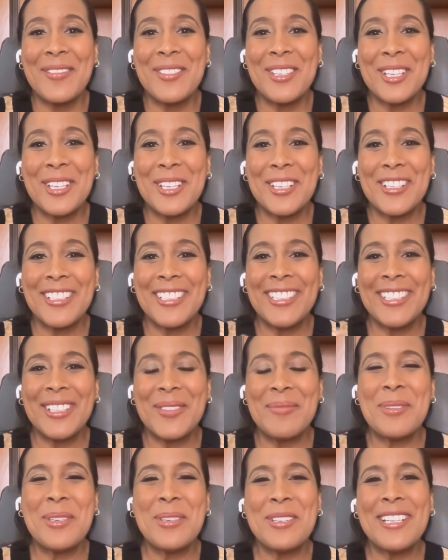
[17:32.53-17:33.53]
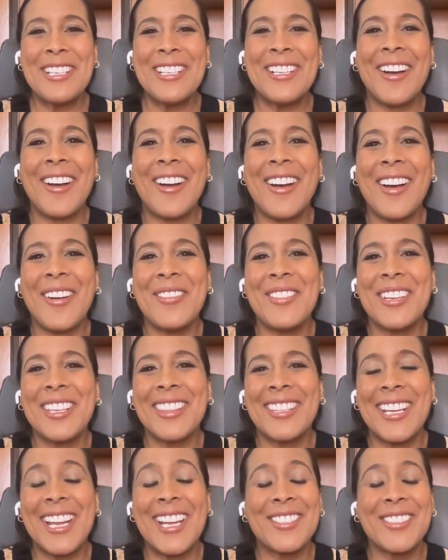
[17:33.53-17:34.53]
your you know beauty and awe with
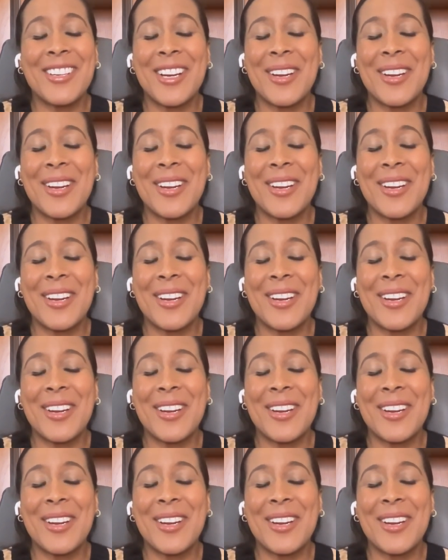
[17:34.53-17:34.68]
nature.